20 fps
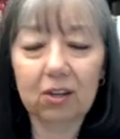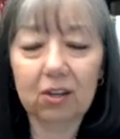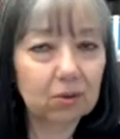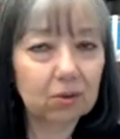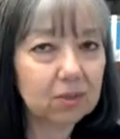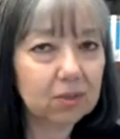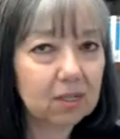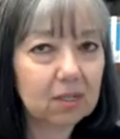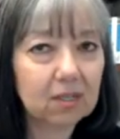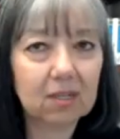
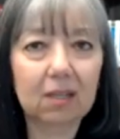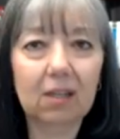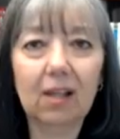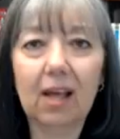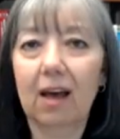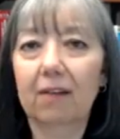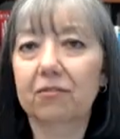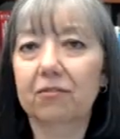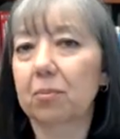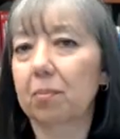you still
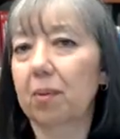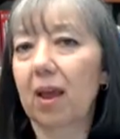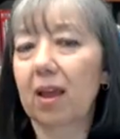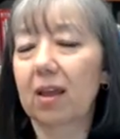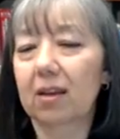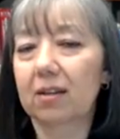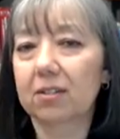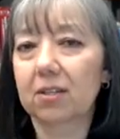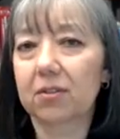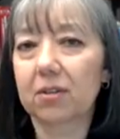have to
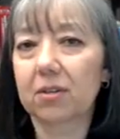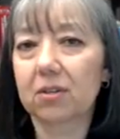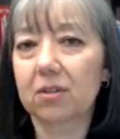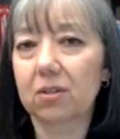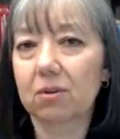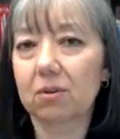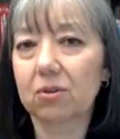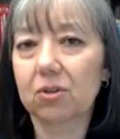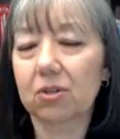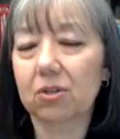pay into the
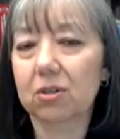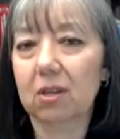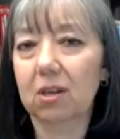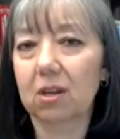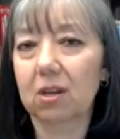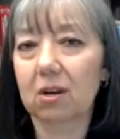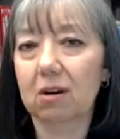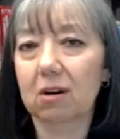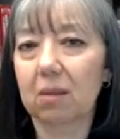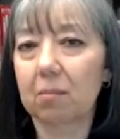Social
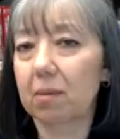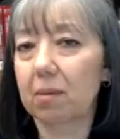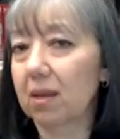Security